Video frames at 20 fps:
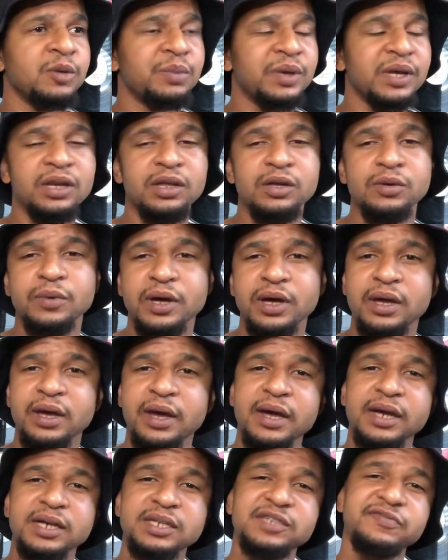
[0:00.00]
Anyway,
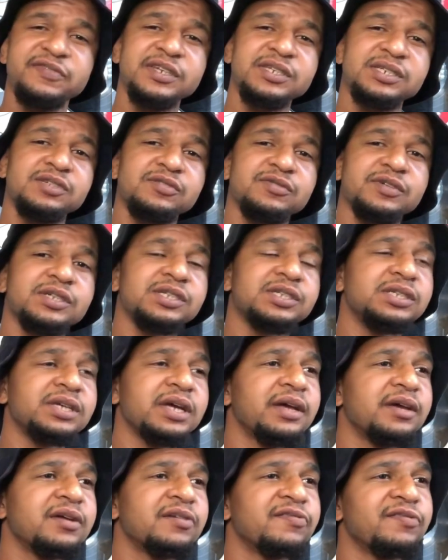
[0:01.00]
X faces Ricochet
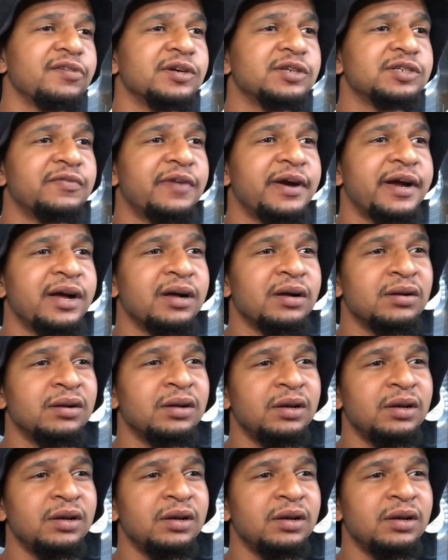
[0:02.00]
in the first round.